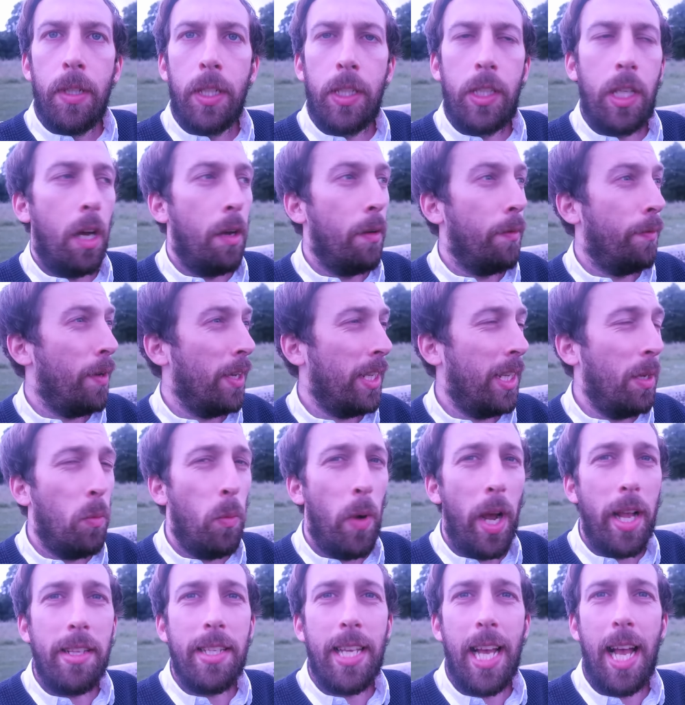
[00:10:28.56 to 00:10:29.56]
I can't fucking
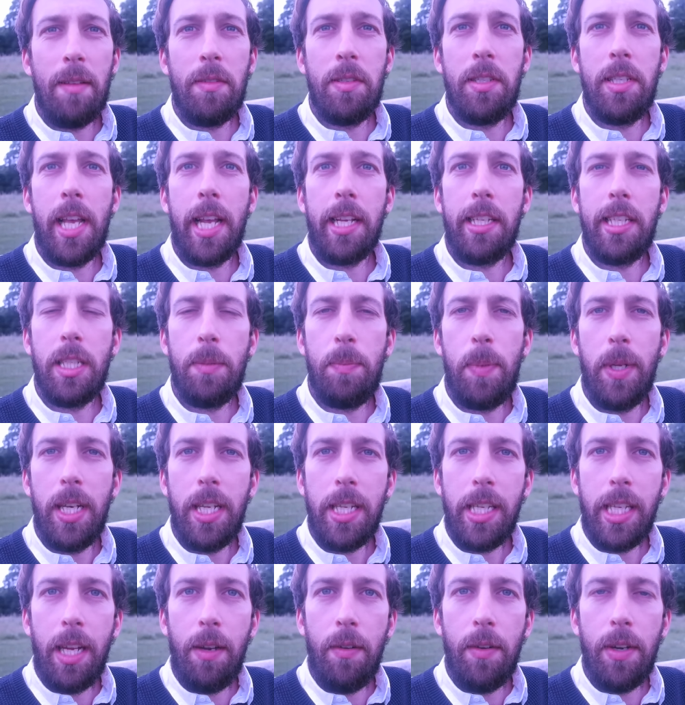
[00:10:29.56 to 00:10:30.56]
wait to have sex. It's been
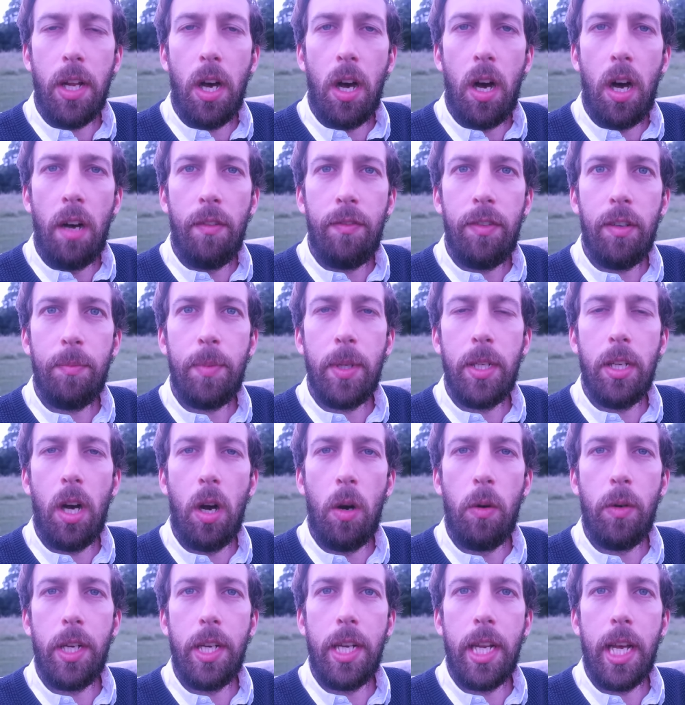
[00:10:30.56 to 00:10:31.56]
a year and a half I've been
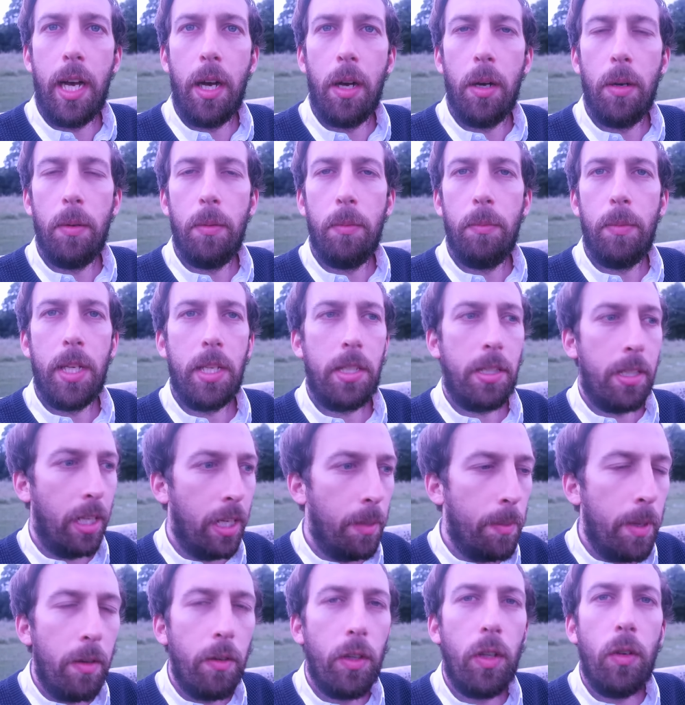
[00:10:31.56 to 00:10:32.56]
holding out, but it's going
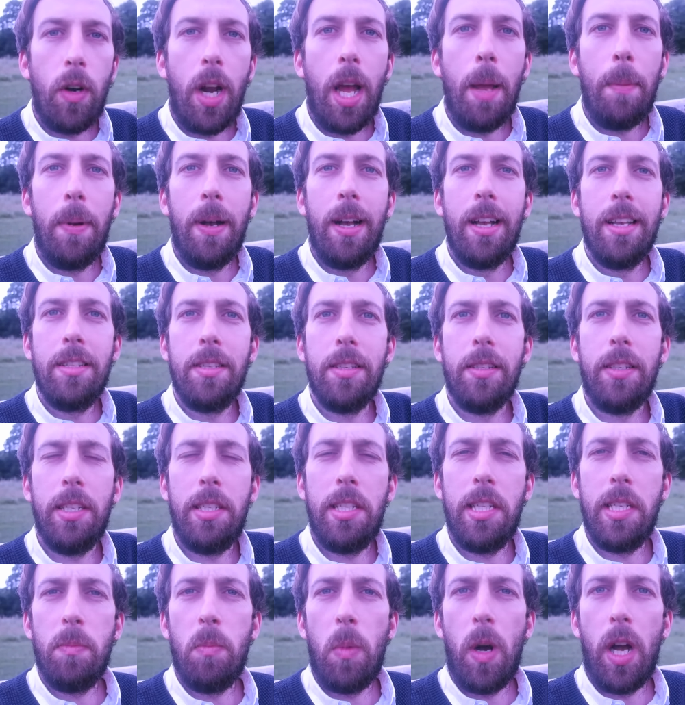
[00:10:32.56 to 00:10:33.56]
to be with the right person.
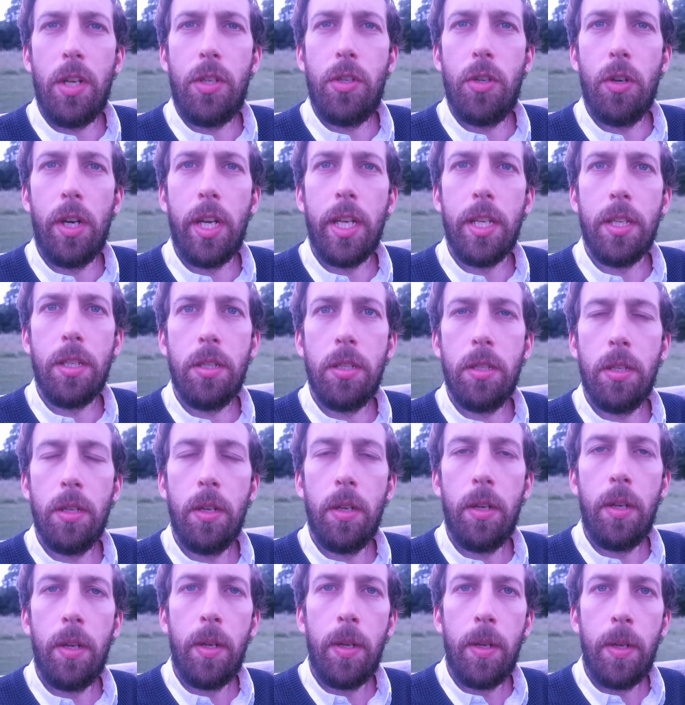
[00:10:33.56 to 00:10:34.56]
This is my choice.
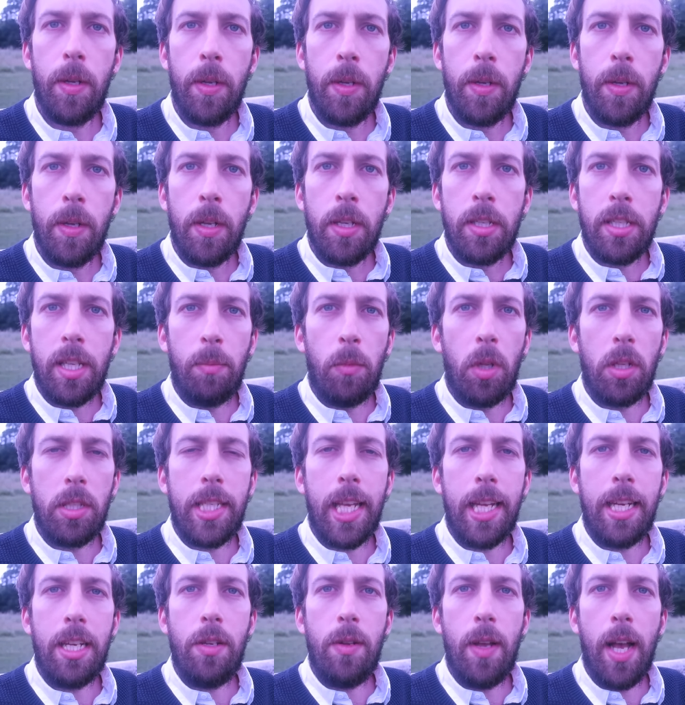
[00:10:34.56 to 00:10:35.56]
So I'm not
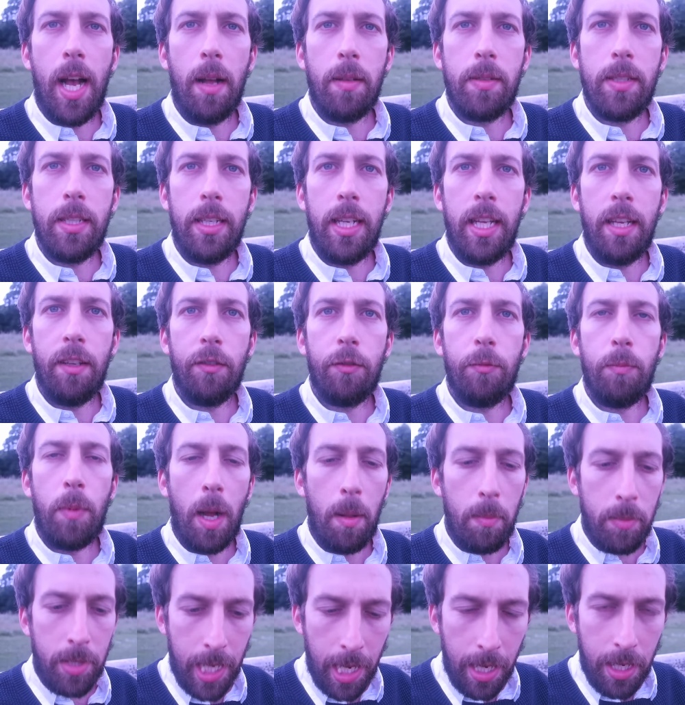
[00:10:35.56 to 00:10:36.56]
telling you how to live, but
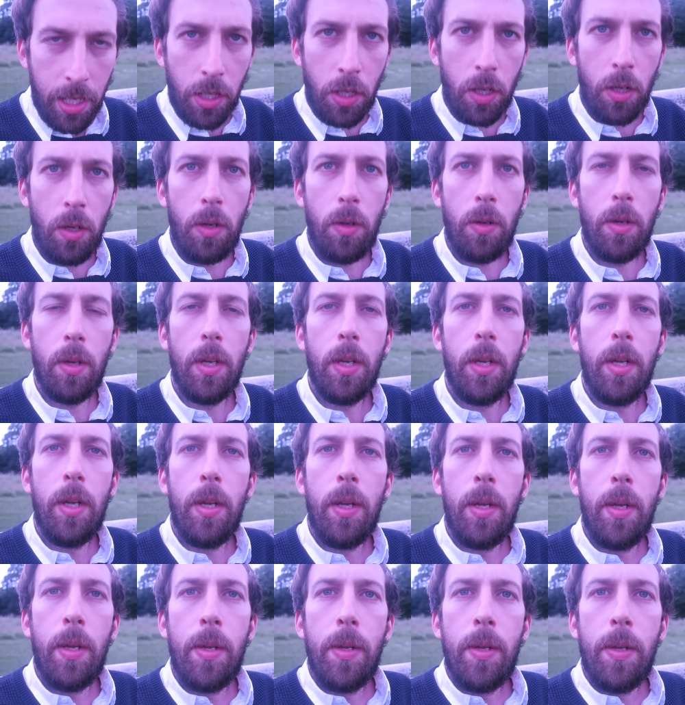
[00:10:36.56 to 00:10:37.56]
I'm telling you,
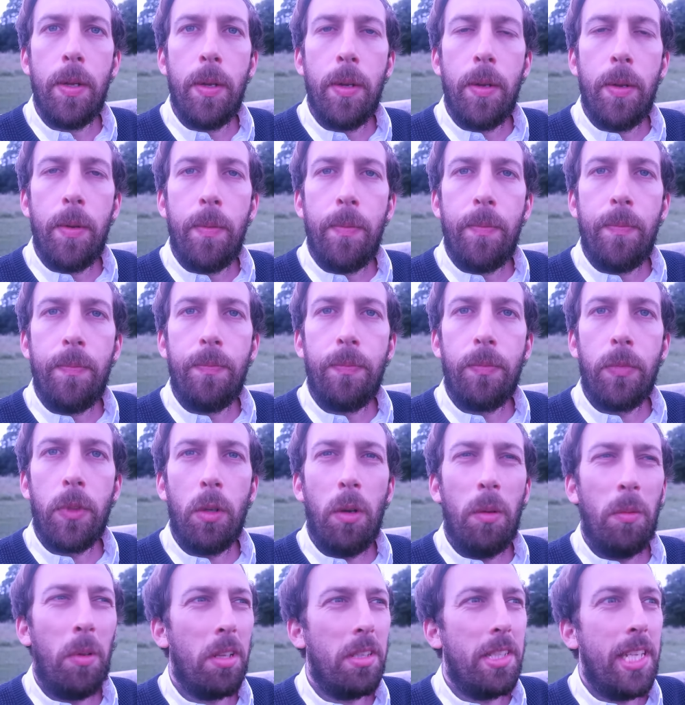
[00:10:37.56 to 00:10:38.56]

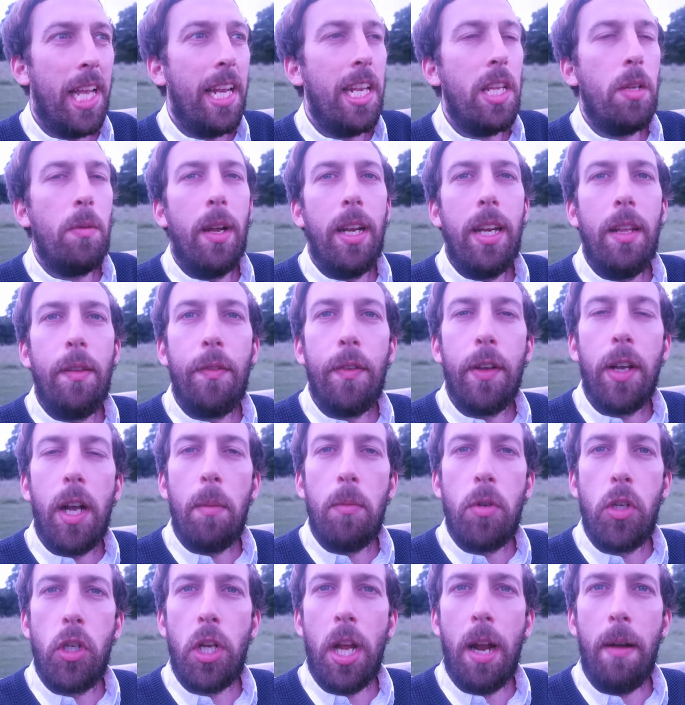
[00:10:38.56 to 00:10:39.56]
I'm not telling you anything,
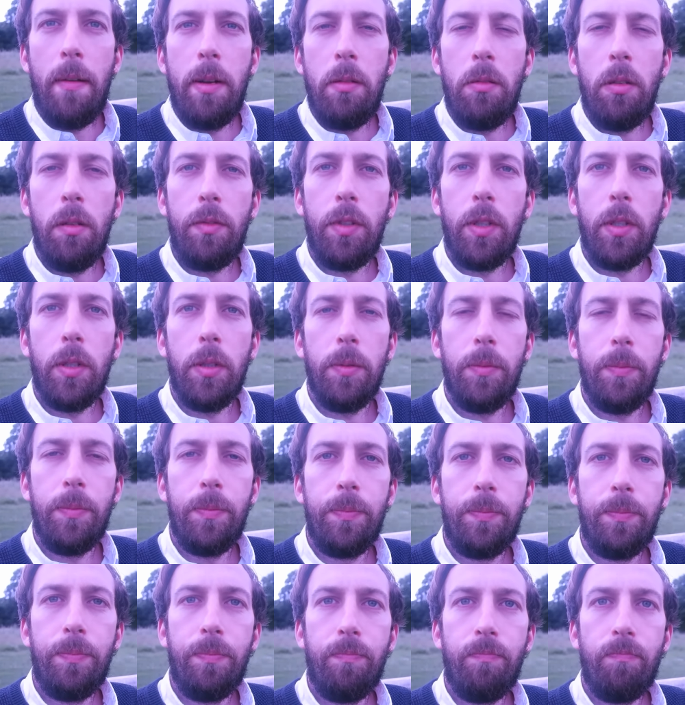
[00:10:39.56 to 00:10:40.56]
I'm sharing with you.
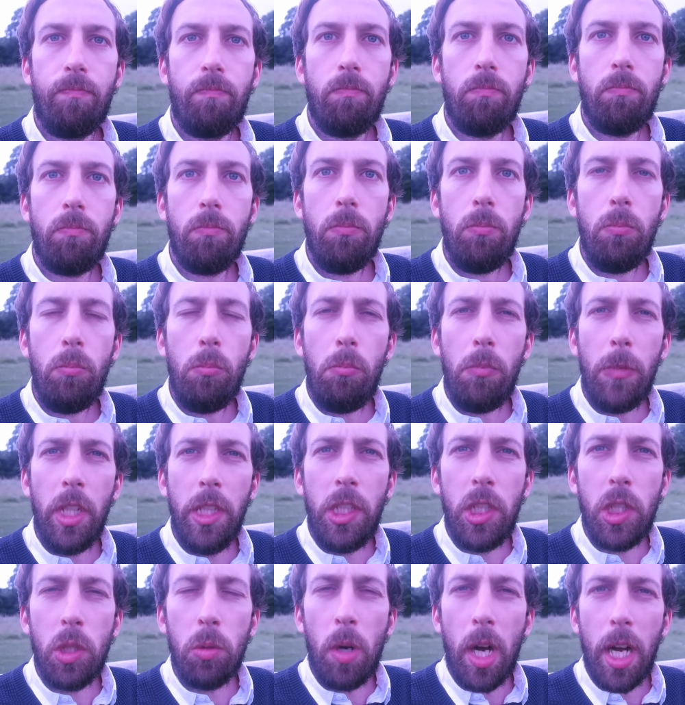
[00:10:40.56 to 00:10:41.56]

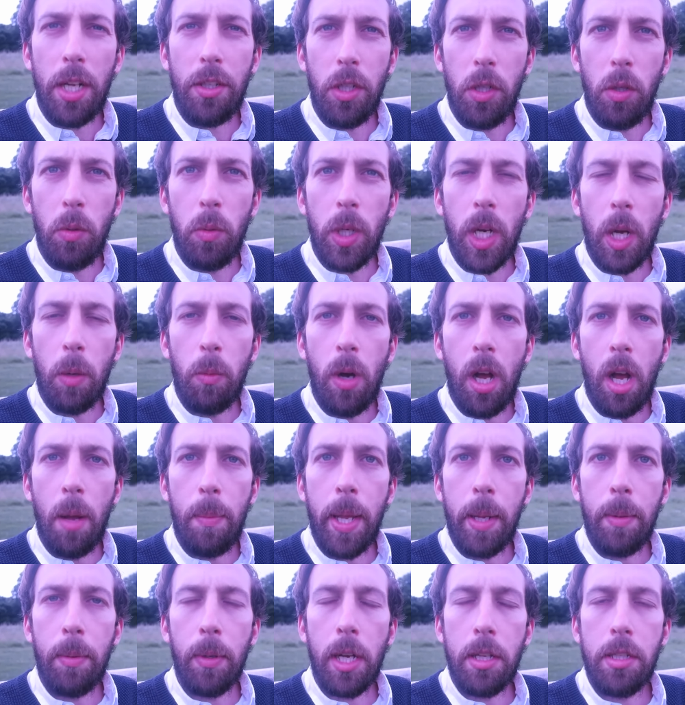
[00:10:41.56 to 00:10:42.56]
This is what I do when I work
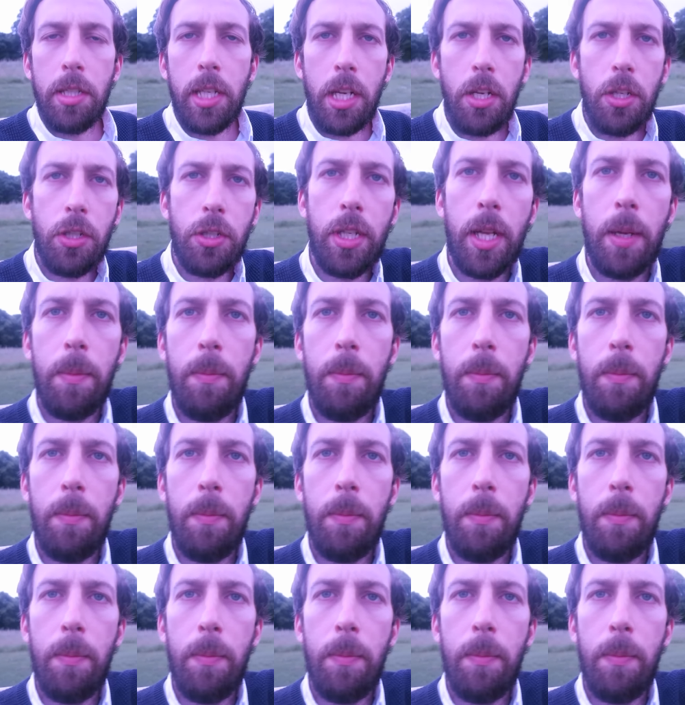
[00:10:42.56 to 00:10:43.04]
people and I teach